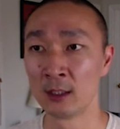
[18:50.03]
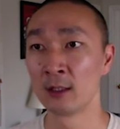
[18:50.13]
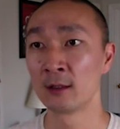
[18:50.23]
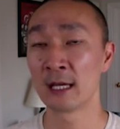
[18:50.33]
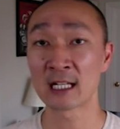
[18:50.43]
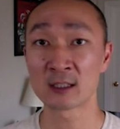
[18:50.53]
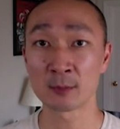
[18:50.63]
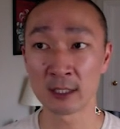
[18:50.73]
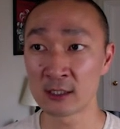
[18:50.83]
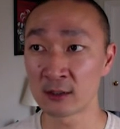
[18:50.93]
The
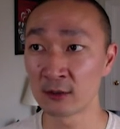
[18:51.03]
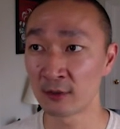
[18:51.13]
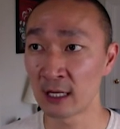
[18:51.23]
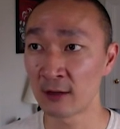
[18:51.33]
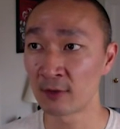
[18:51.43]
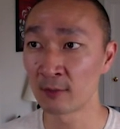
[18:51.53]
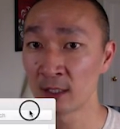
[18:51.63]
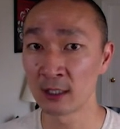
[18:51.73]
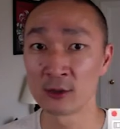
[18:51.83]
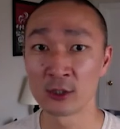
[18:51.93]
explanation for that from
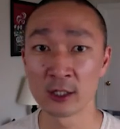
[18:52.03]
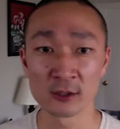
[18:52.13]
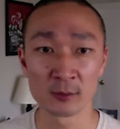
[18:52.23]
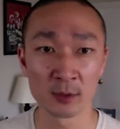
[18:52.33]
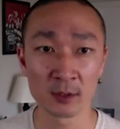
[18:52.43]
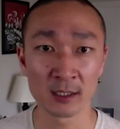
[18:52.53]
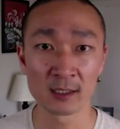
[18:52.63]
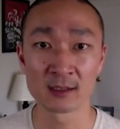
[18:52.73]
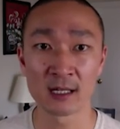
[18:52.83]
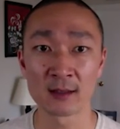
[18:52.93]
the judge's book is
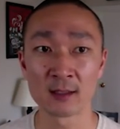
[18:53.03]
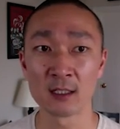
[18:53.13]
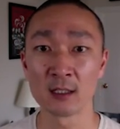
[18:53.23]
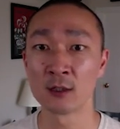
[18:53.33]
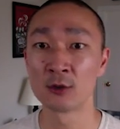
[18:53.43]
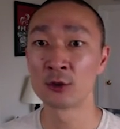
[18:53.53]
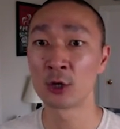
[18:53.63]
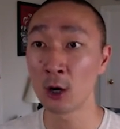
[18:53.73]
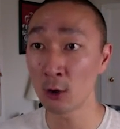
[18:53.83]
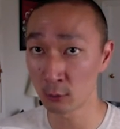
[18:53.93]
that the
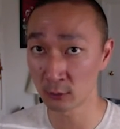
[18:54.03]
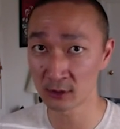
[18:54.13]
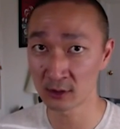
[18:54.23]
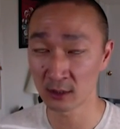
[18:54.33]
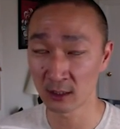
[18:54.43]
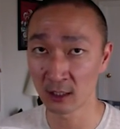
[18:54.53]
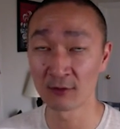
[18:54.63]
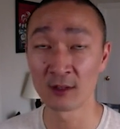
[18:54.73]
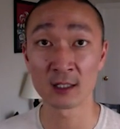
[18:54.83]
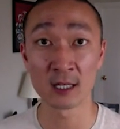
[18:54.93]
toes of
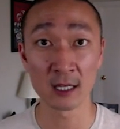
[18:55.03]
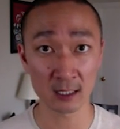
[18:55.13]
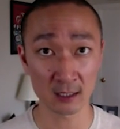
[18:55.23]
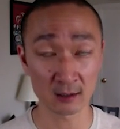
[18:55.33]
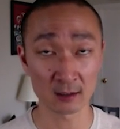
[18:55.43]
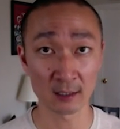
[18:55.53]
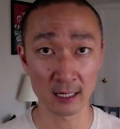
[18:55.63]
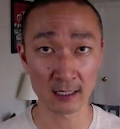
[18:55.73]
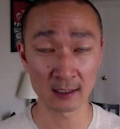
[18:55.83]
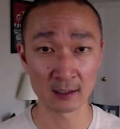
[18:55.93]
the kicking
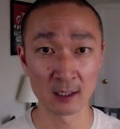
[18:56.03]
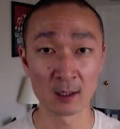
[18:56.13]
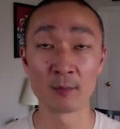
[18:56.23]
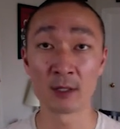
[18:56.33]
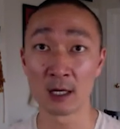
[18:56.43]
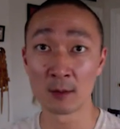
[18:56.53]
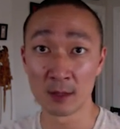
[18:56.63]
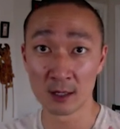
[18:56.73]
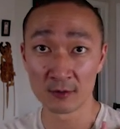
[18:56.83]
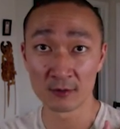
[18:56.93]
leg be
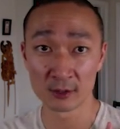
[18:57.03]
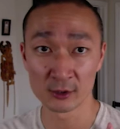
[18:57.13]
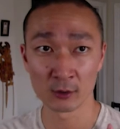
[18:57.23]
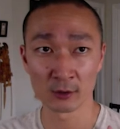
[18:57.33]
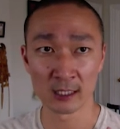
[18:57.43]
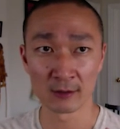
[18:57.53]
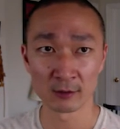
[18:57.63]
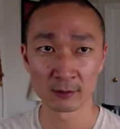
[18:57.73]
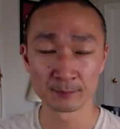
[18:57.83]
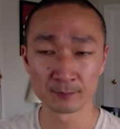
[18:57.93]
above the shoulder
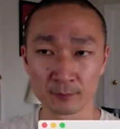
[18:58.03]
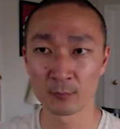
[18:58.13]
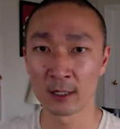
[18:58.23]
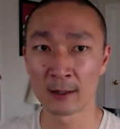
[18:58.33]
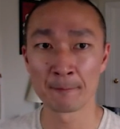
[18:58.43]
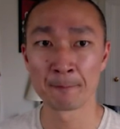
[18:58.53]
level, right?